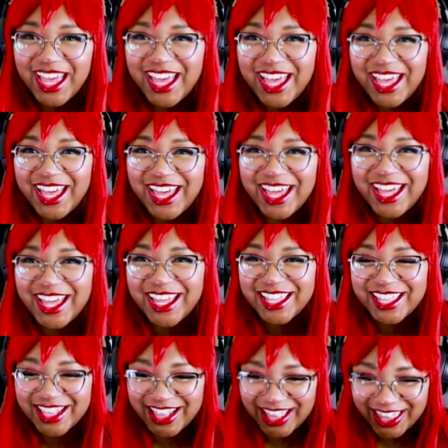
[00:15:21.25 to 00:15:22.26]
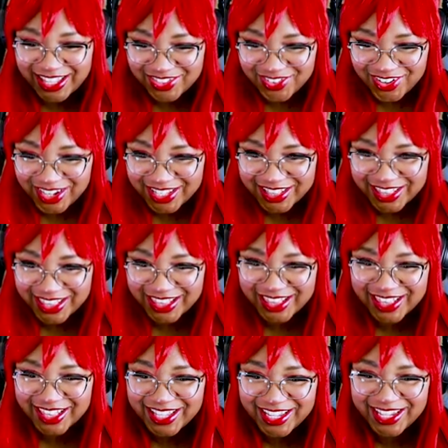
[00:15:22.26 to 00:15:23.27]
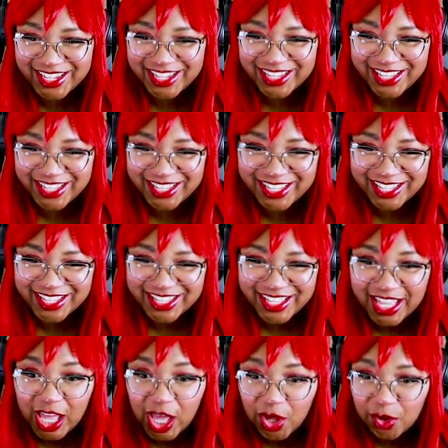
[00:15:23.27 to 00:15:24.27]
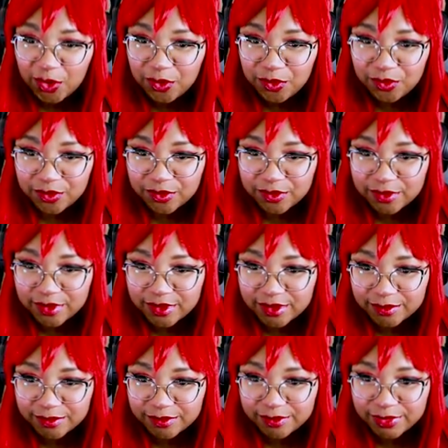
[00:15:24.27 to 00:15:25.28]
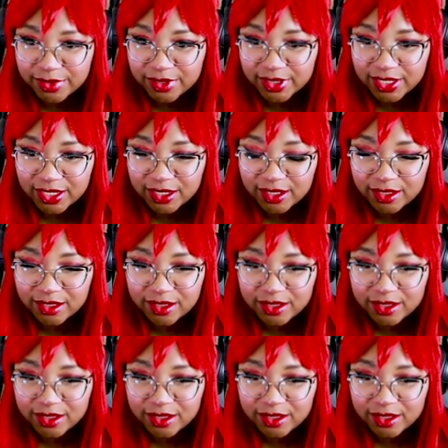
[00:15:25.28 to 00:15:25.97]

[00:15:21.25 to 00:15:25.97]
Because I like trains. Ooh, birdie.